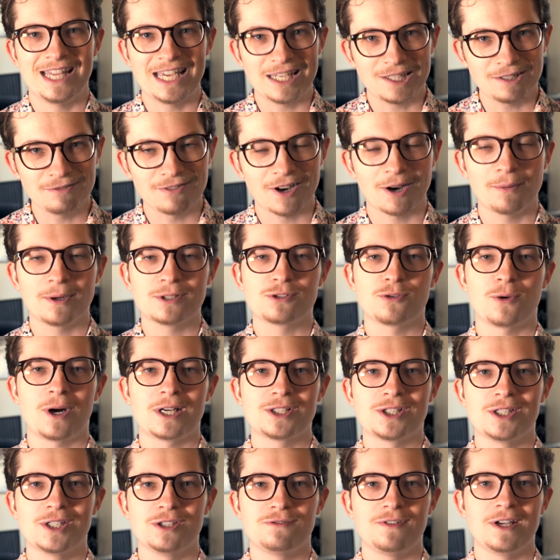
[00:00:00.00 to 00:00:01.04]
Thank you very much for
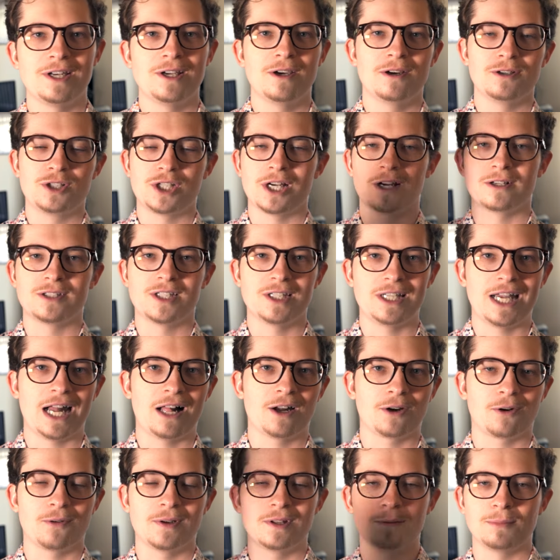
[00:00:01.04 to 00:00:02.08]
watching this video. Share it to the
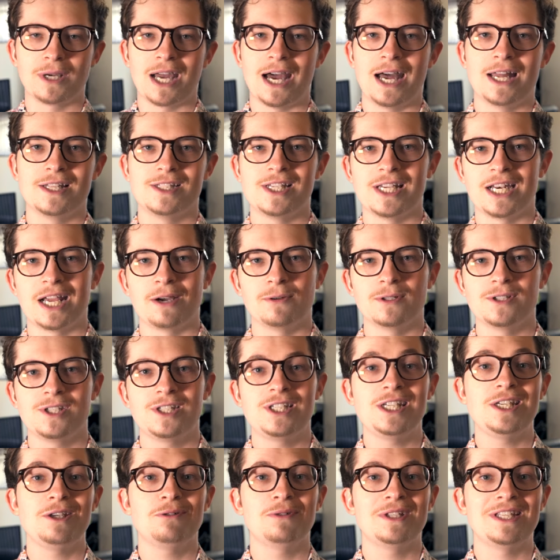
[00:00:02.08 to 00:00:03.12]
algorithm gods, and I will
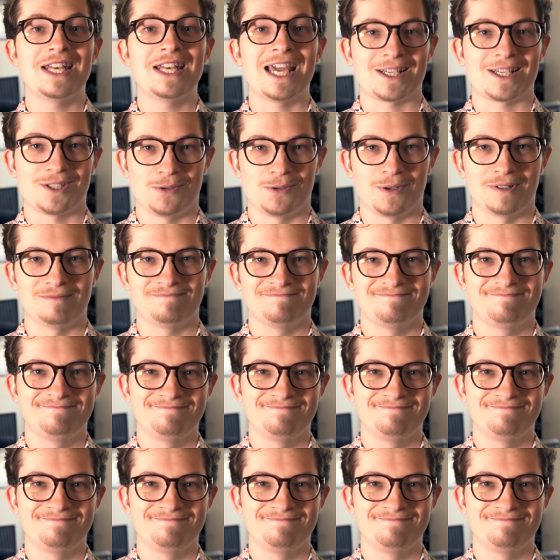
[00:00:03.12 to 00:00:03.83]
see you in the next one.